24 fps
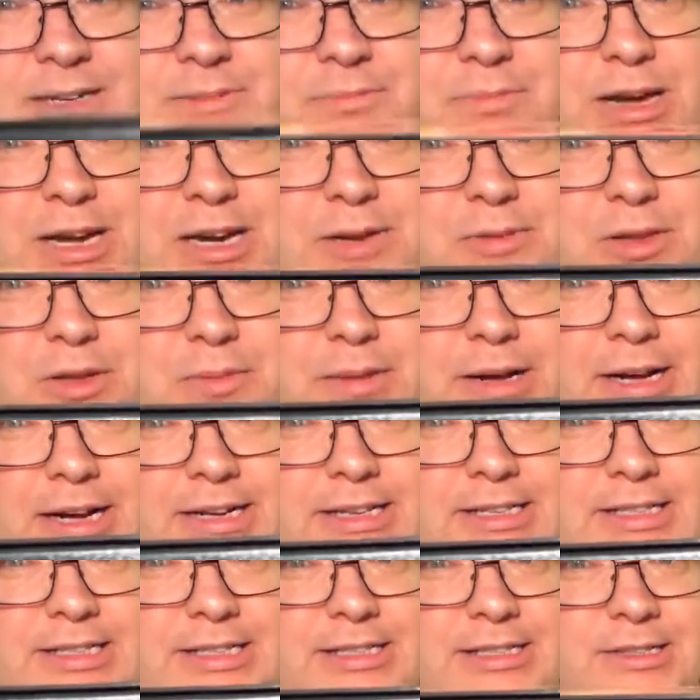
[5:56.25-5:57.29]
Bottom of the
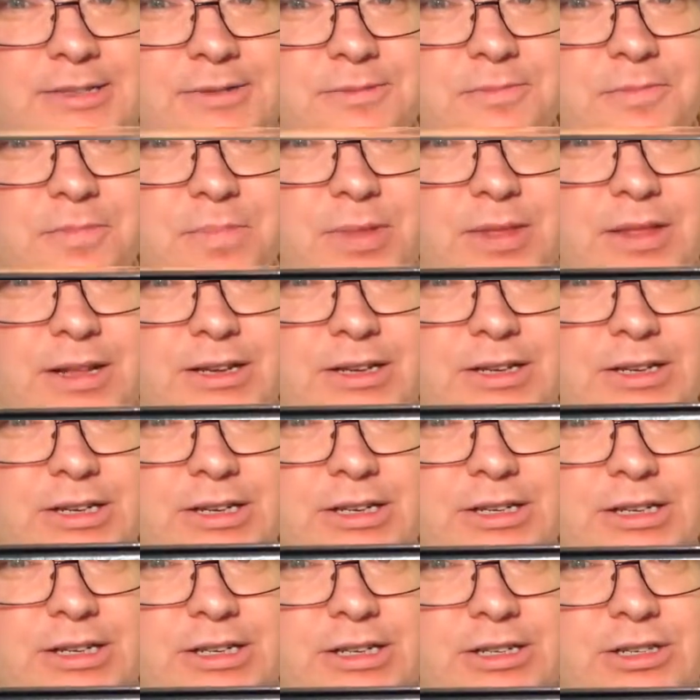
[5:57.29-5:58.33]
box,
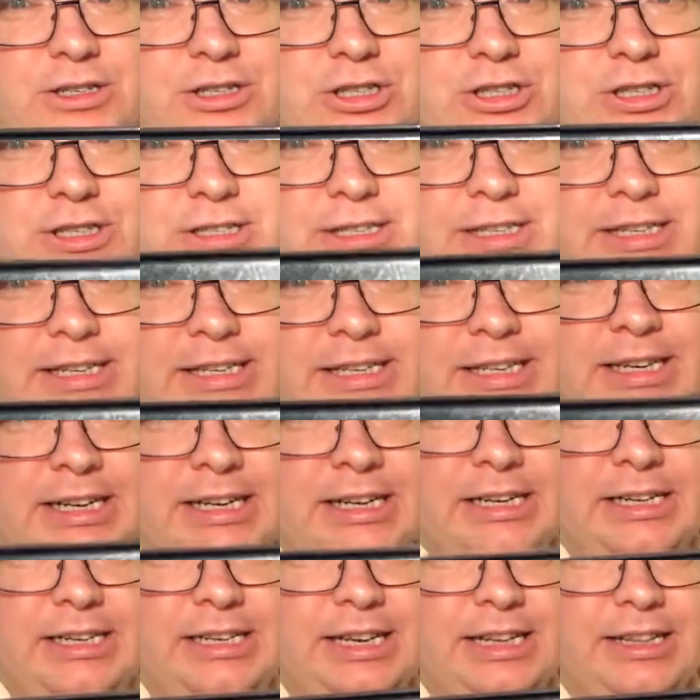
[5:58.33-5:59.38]
just the
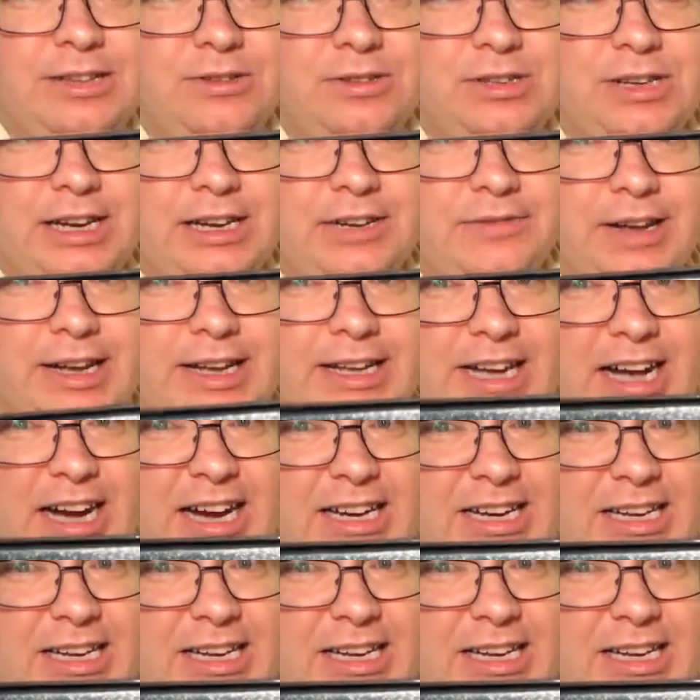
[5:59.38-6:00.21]
you got those kind of iconic